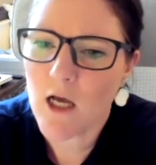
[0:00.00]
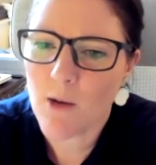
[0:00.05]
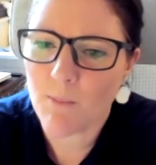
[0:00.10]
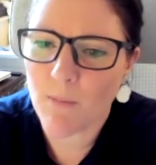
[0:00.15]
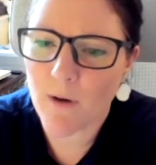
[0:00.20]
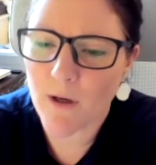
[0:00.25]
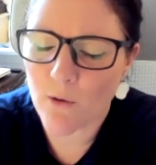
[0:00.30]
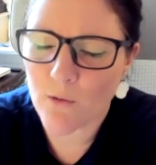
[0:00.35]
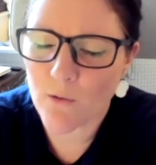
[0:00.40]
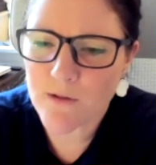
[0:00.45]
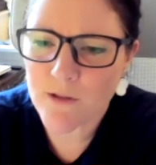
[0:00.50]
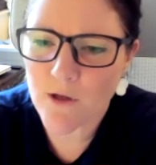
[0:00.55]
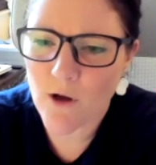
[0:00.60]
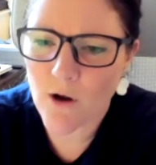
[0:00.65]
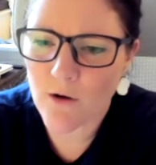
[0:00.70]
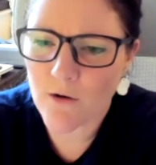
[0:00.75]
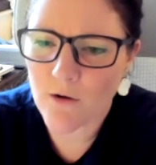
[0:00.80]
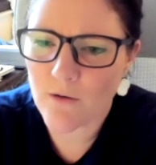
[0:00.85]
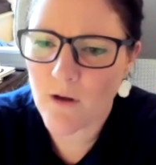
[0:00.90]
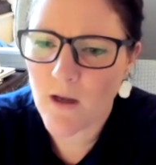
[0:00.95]
but
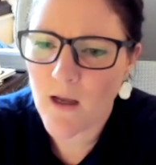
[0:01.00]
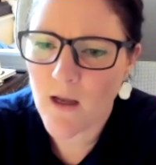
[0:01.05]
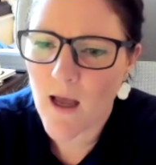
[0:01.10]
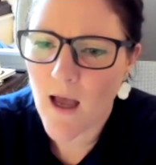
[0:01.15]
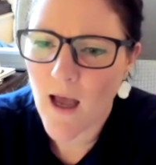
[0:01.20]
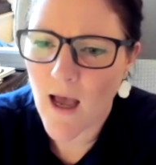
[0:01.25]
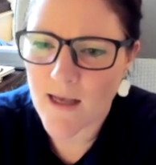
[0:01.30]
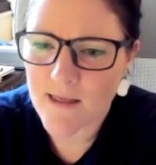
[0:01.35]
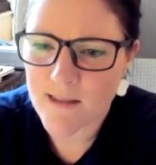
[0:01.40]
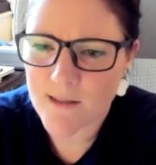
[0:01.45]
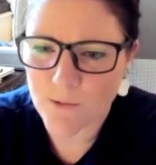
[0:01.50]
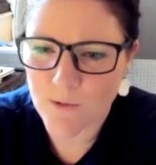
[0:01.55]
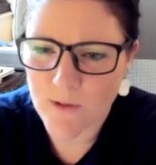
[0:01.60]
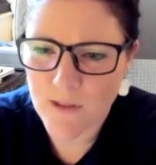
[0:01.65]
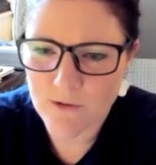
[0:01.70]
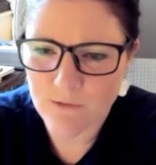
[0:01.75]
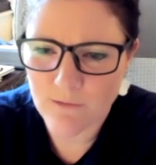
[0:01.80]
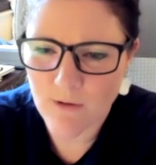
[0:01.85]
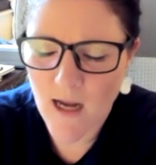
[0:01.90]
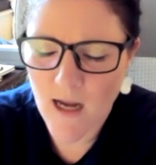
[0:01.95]
also has to
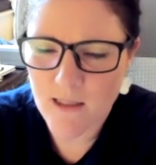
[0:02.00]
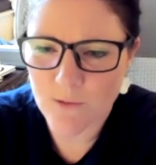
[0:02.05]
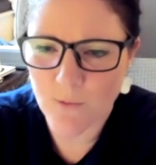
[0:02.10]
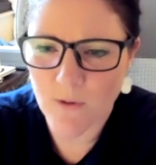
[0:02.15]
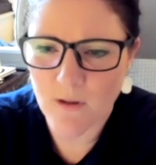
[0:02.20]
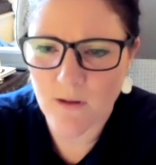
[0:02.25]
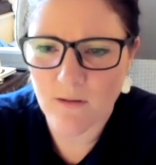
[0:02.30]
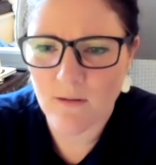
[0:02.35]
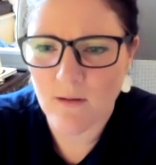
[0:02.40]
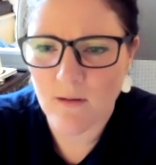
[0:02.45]
interact with